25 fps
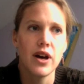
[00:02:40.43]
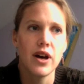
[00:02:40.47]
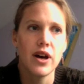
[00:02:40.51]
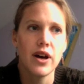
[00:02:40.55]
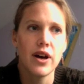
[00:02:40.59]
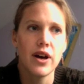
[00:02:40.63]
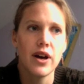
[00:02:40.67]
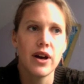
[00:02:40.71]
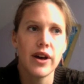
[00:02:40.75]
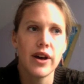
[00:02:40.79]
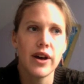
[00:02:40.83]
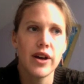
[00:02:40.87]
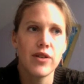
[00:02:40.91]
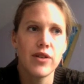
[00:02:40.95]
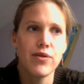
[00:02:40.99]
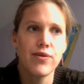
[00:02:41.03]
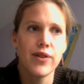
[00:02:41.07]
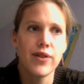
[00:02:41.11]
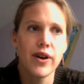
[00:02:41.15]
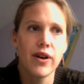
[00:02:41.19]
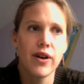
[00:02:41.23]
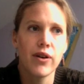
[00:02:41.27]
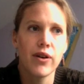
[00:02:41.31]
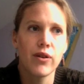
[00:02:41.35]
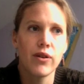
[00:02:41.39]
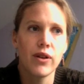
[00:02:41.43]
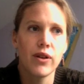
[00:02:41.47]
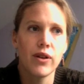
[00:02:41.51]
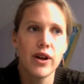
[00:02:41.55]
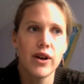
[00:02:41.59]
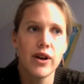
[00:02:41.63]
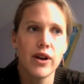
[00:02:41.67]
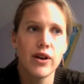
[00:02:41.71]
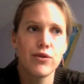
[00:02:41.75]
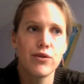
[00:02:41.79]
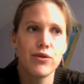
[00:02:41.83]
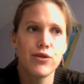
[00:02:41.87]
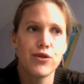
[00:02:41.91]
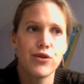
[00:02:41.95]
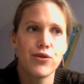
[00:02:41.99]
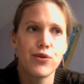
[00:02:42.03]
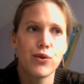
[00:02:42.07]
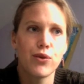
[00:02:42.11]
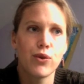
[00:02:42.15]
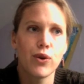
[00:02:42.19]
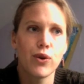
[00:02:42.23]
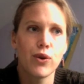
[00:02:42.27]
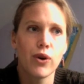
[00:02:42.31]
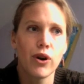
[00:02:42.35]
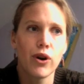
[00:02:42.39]
I felt loved
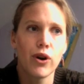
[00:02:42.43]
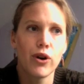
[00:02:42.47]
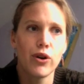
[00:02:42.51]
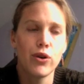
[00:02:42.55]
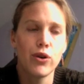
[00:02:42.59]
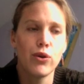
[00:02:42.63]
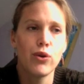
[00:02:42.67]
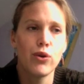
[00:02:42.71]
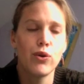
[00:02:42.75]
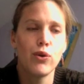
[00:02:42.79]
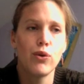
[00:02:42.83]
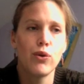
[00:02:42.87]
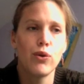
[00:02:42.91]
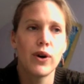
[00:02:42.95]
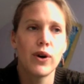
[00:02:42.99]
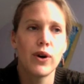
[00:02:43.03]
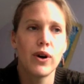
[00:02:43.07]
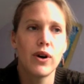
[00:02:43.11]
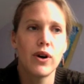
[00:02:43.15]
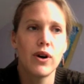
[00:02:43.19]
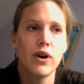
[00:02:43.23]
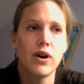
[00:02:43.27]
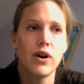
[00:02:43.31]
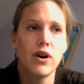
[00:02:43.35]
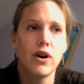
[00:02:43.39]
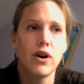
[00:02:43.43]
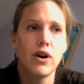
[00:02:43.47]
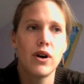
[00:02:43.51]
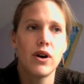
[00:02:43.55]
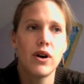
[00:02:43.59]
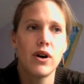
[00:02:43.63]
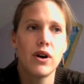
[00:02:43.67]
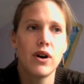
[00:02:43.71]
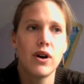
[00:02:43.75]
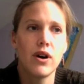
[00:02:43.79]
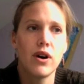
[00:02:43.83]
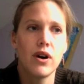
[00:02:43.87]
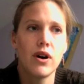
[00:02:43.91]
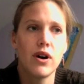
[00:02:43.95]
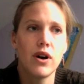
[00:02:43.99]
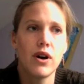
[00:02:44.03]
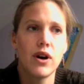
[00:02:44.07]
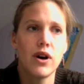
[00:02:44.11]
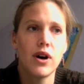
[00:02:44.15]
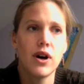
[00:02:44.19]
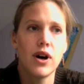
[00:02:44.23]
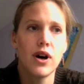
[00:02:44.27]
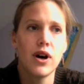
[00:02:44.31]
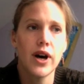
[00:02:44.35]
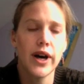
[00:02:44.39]
for who
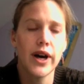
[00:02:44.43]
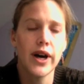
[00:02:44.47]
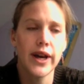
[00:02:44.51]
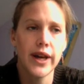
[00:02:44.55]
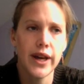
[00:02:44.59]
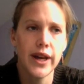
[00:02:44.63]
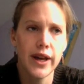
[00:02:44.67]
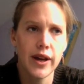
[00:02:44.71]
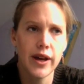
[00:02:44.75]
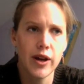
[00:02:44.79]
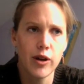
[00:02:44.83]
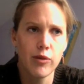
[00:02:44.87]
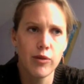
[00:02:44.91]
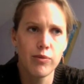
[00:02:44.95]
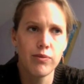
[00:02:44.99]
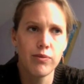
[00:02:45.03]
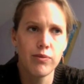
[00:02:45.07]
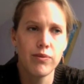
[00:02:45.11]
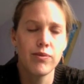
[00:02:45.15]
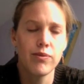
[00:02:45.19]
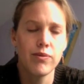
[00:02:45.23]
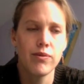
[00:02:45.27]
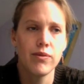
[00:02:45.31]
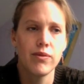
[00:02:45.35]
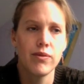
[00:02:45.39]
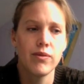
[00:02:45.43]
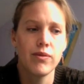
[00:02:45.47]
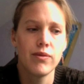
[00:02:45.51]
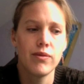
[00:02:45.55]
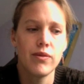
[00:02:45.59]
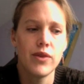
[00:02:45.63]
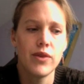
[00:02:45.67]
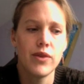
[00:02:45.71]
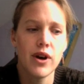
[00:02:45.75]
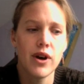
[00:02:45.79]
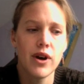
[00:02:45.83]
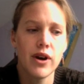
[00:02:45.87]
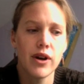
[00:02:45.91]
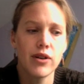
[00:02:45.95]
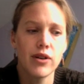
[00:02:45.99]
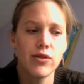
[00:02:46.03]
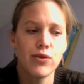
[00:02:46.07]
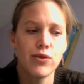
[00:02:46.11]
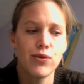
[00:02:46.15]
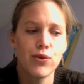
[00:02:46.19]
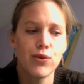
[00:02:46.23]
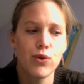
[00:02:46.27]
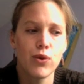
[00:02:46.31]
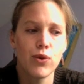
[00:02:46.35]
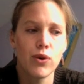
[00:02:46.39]
I am, not
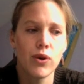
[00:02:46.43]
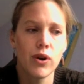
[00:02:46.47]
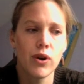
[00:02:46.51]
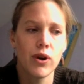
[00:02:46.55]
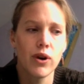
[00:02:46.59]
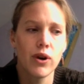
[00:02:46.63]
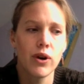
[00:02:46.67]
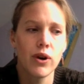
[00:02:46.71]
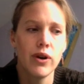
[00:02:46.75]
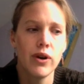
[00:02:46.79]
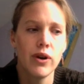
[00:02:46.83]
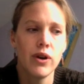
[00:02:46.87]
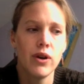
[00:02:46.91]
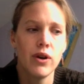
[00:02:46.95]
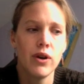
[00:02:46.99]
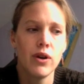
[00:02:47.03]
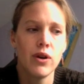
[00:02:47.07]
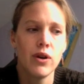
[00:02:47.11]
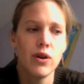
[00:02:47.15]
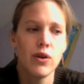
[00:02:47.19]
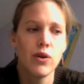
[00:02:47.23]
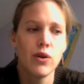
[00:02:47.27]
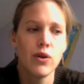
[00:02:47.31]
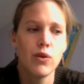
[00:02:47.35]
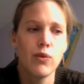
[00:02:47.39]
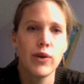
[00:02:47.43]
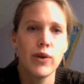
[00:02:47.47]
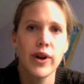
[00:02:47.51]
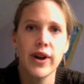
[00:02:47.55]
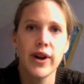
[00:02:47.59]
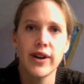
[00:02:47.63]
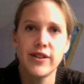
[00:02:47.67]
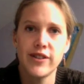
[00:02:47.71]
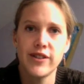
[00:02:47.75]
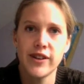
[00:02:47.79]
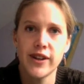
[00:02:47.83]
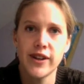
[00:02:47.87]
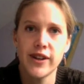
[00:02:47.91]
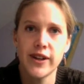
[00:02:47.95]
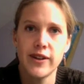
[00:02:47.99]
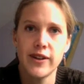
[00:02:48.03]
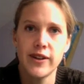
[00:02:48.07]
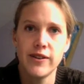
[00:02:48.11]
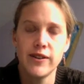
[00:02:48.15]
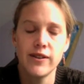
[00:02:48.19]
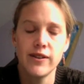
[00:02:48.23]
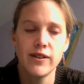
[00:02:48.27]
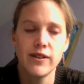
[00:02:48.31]
for what I did.